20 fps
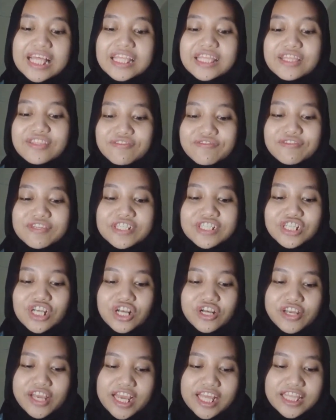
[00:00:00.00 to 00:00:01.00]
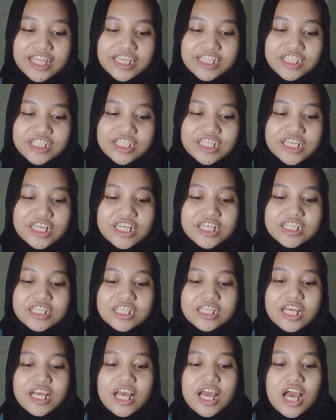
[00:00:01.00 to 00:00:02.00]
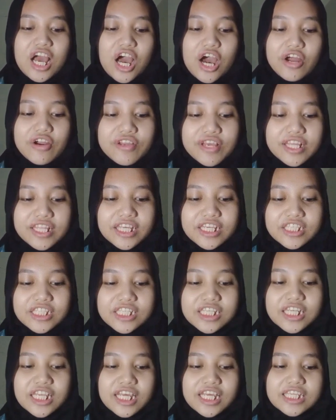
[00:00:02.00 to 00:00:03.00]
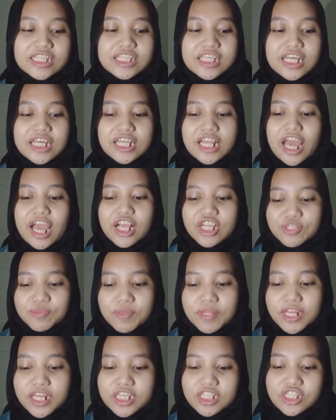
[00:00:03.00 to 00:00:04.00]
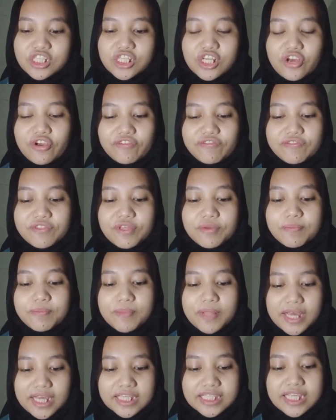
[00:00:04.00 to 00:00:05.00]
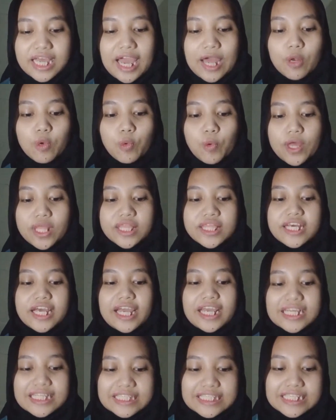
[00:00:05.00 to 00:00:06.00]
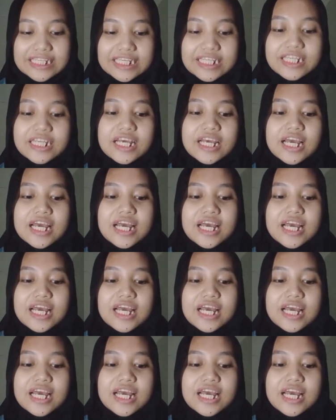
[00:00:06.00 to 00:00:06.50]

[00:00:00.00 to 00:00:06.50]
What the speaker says: The first orientation. Orientation is an explanation of the place and when the accident